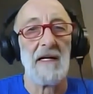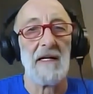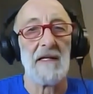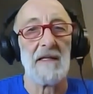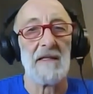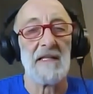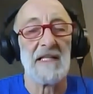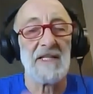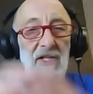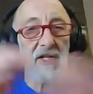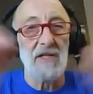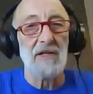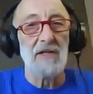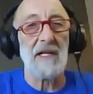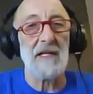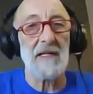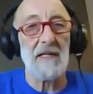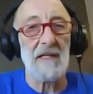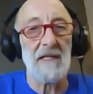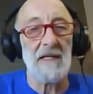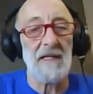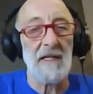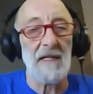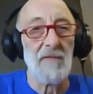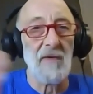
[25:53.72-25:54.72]
let's look at
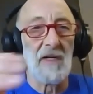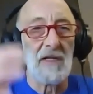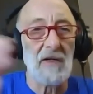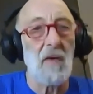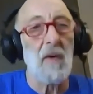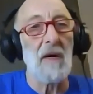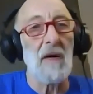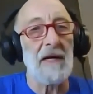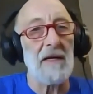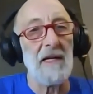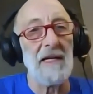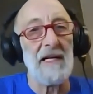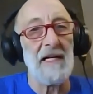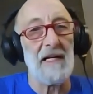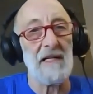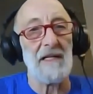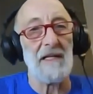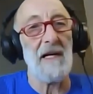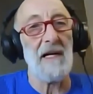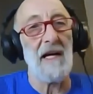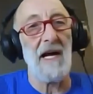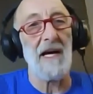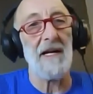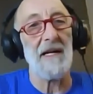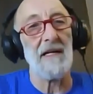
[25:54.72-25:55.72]
real quickly at
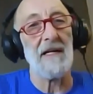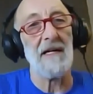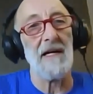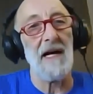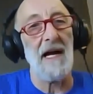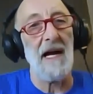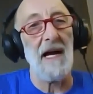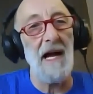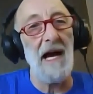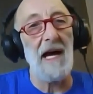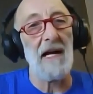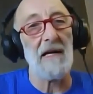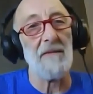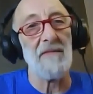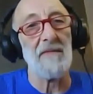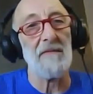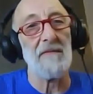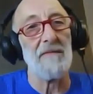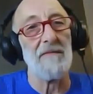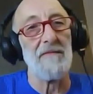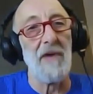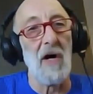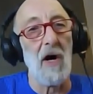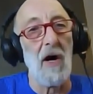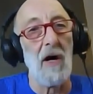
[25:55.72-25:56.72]
a atom
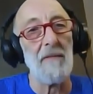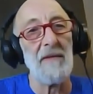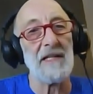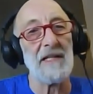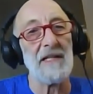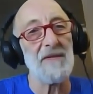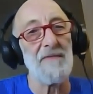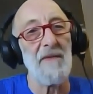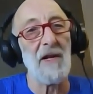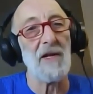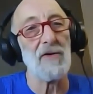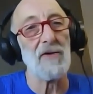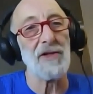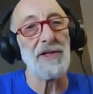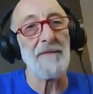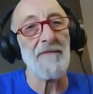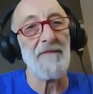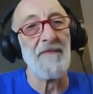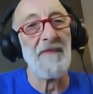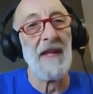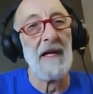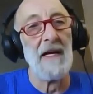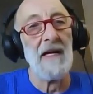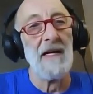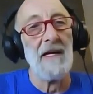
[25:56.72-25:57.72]
bomb explosion.
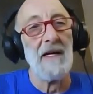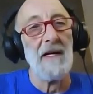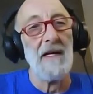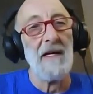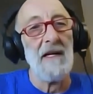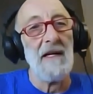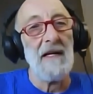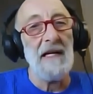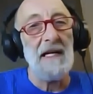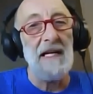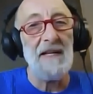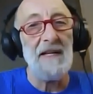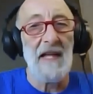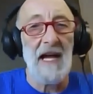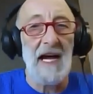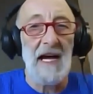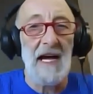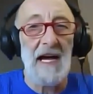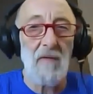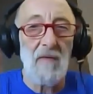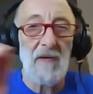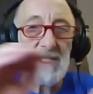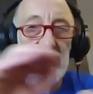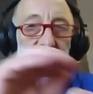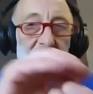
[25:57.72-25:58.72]
In
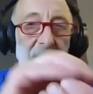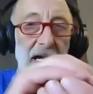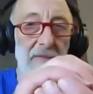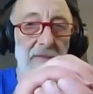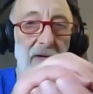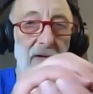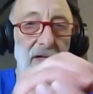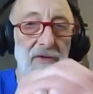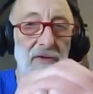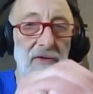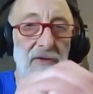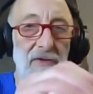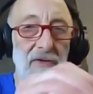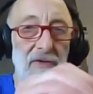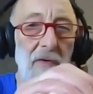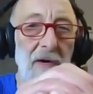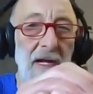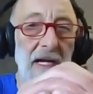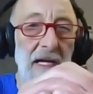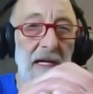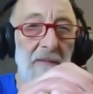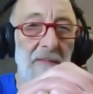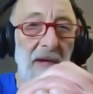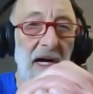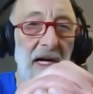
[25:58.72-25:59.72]
that, we take
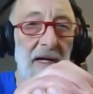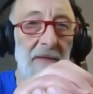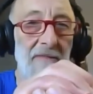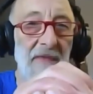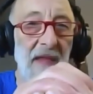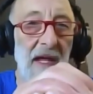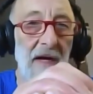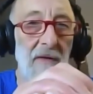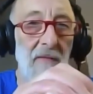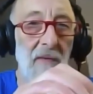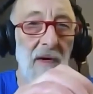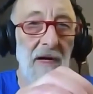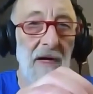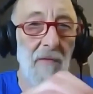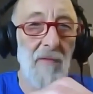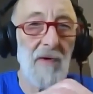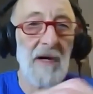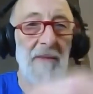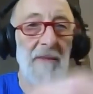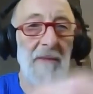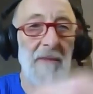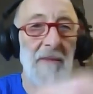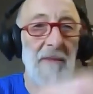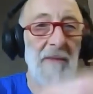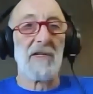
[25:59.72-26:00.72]
plutonium and we
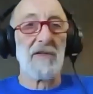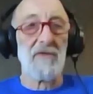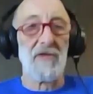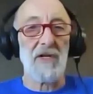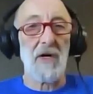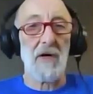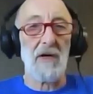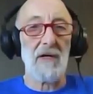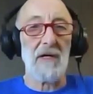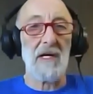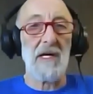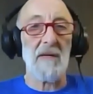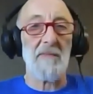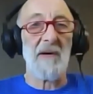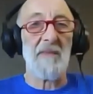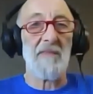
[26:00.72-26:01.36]
rip the plutonium